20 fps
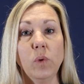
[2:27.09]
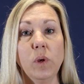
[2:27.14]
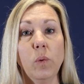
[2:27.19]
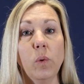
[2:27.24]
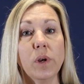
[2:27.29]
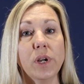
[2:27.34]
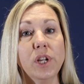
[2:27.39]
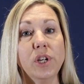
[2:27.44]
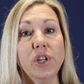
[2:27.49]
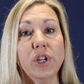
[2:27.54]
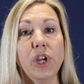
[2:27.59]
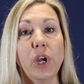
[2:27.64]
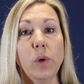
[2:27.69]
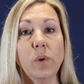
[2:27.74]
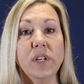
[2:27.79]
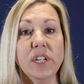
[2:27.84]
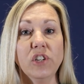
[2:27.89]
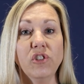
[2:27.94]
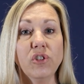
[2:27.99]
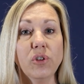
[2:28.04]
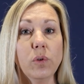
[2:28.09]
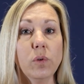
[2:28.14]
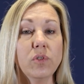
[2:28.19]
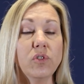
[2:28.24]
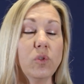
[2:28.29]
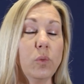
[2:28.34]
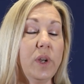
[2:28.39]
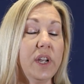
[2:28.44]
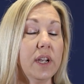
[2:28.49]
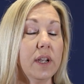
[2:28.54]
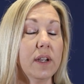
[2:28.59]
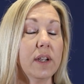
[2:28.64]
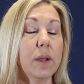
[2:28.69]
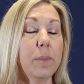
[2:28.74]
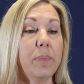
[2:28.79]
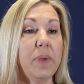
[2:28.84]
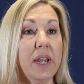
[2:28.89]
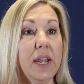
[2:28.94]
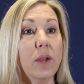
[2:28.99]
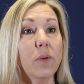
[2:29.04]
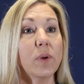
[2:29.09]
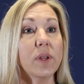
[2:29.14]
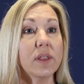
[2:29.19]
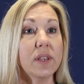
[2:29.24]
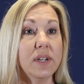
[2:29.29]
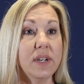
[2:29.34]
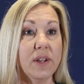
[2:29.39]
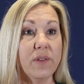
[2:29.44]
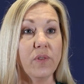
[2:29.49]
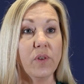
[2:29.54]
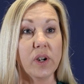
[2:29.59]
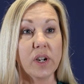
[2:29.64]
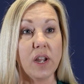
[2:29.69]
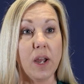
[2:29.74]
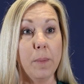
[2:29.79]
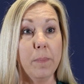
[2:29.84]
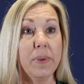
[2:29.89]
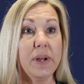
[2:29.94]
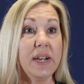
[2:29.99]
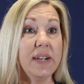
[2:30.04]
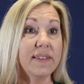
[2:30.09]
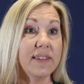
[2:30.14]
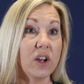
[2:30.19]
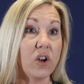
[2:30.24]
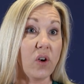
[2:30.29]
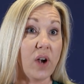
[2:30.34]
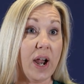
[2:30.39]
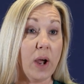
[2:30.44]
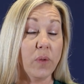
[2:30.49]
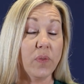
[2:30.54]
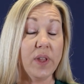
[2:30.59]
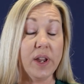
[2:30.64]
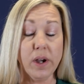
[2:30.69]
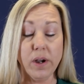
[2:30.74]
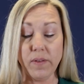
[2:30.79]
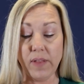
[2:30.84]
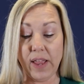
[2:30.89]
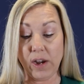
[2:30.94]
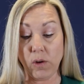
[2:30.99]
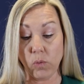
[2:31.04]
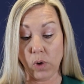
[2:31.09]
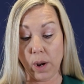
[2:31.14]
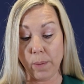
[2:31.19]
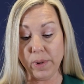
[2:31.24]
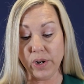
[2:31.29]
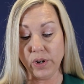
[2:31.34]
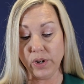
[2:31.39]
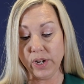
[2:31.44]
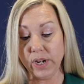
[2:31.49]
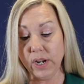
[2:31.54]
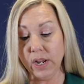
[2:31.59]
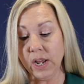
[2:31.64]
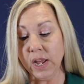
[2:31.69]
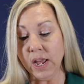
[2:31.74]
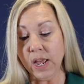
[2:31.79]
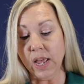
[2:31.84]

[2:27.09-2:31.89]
We wanted to go digital so we could compete with the different companies that are out there like Robinhood.